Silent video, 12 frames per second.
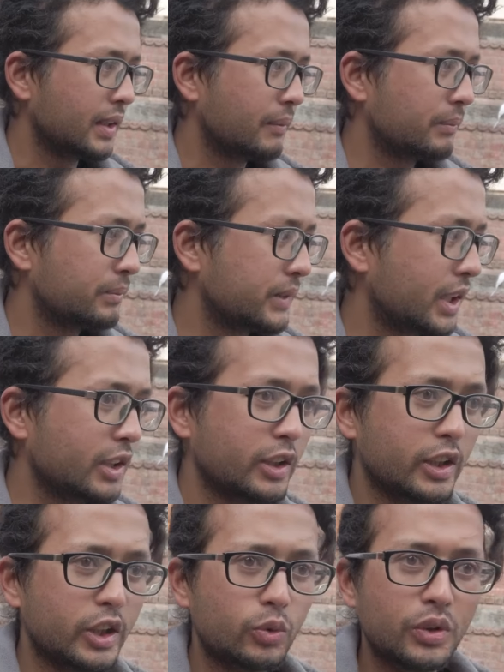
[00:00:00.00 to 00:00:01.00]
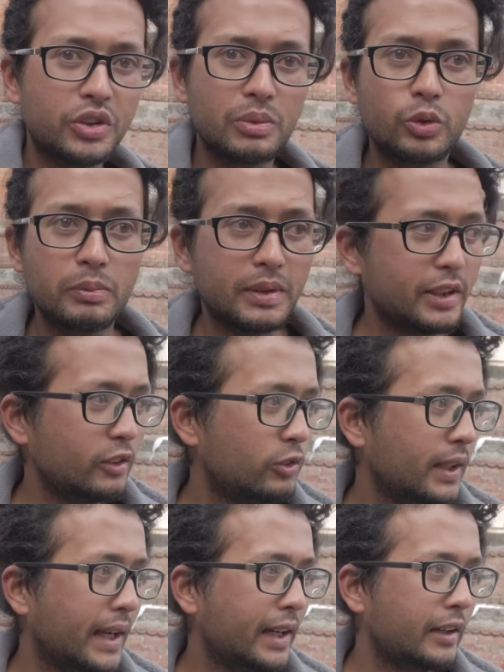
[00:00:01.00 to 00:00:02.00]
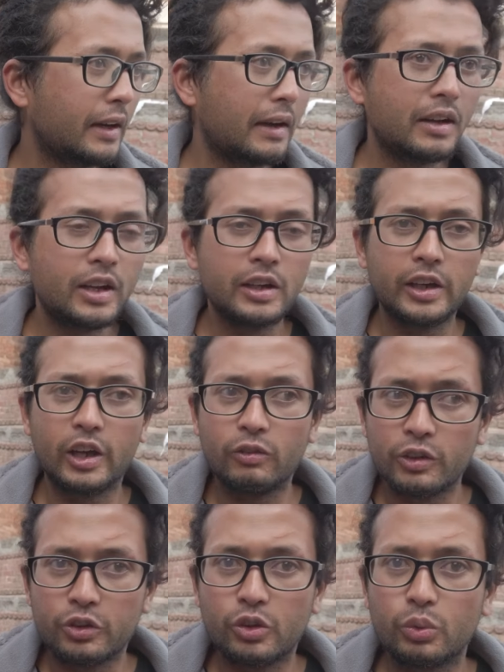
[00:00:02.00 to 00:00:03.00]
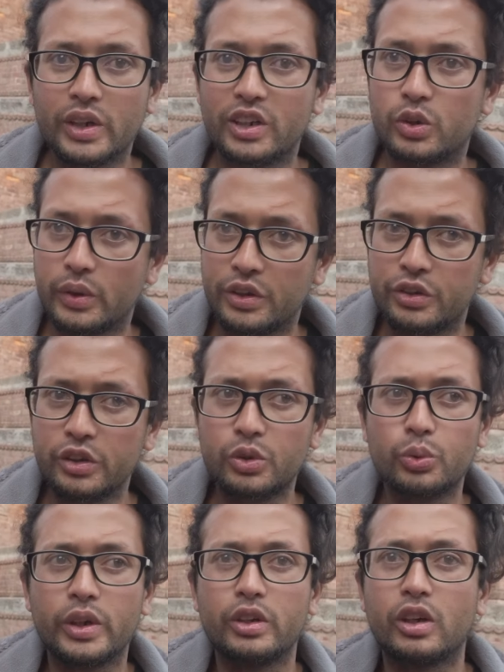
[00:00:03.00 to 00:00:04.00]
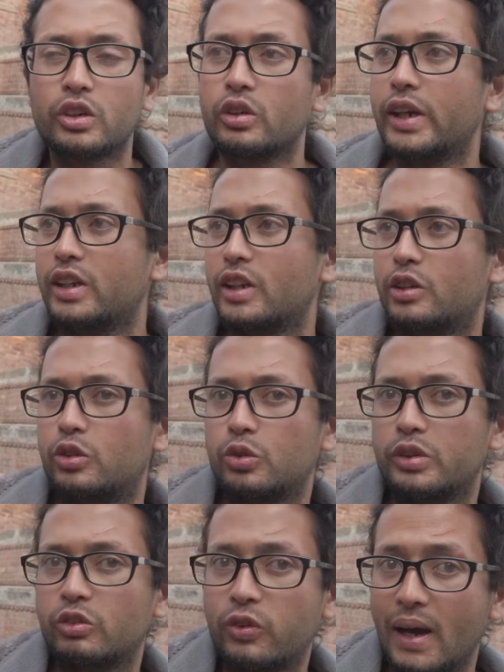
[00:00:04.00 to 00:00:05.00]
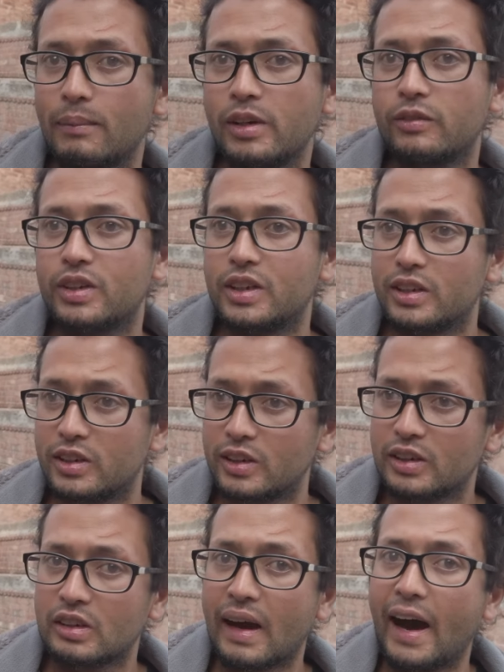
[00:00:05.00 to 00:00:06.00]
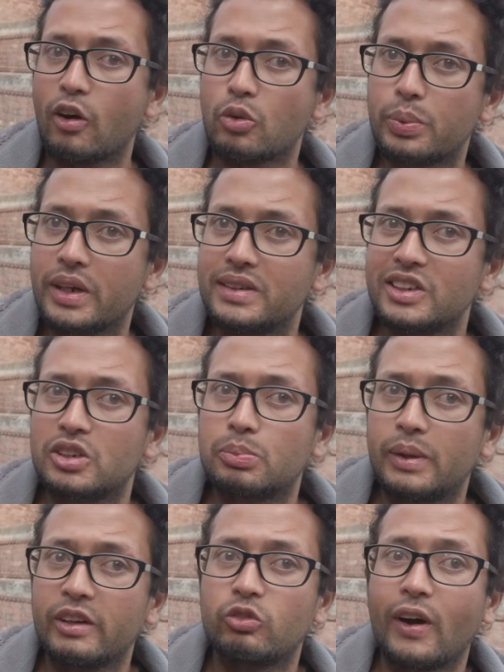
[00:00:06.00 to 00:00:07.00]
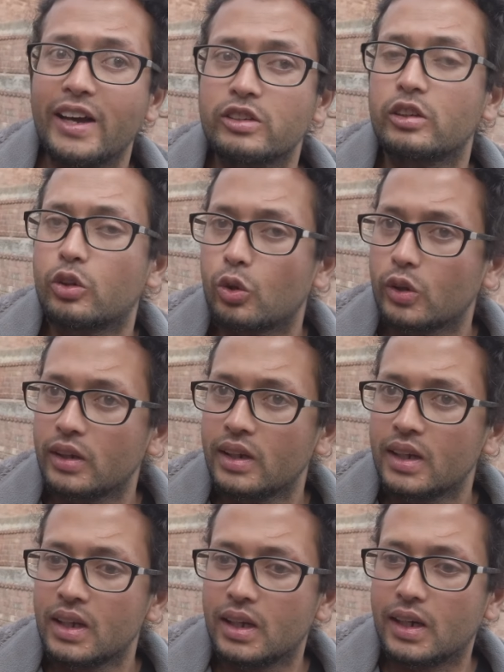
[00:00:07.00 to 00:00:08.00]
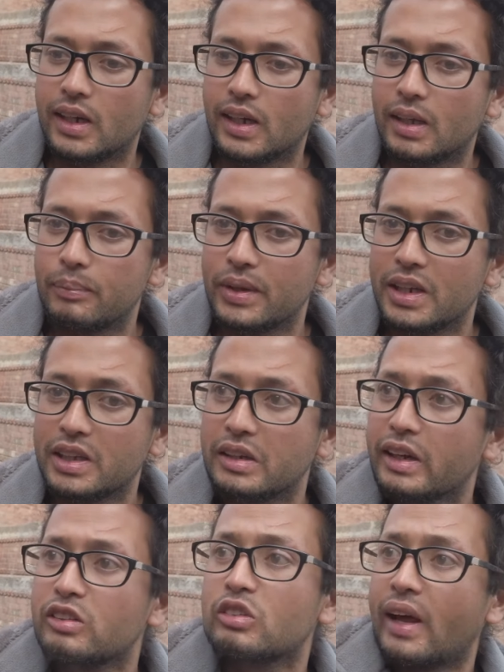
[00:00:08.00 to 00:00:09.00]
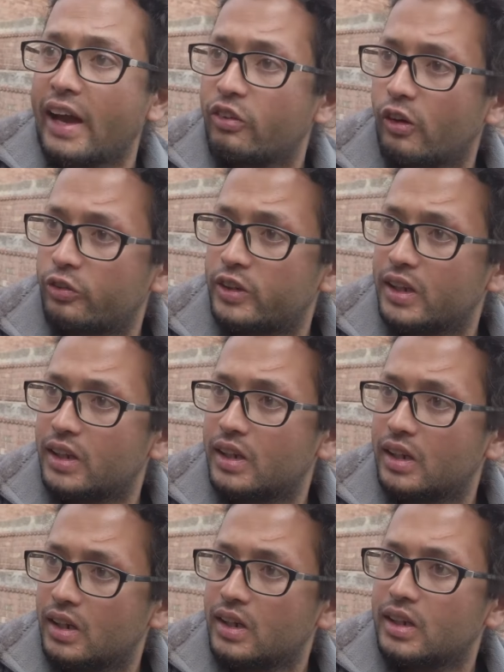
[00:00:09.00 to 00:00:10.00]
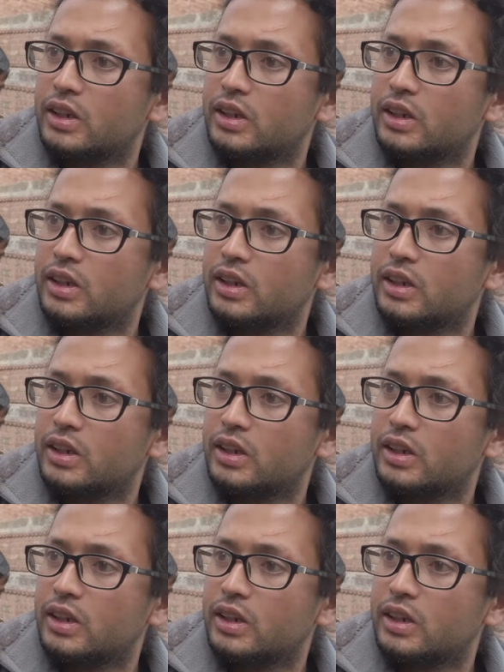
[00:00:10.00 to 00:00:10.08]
Yeah. And in Hinduism we believe that even though we are strangers, we are not connected to the family of the deceased, our presence play vital role uh, in the next life of the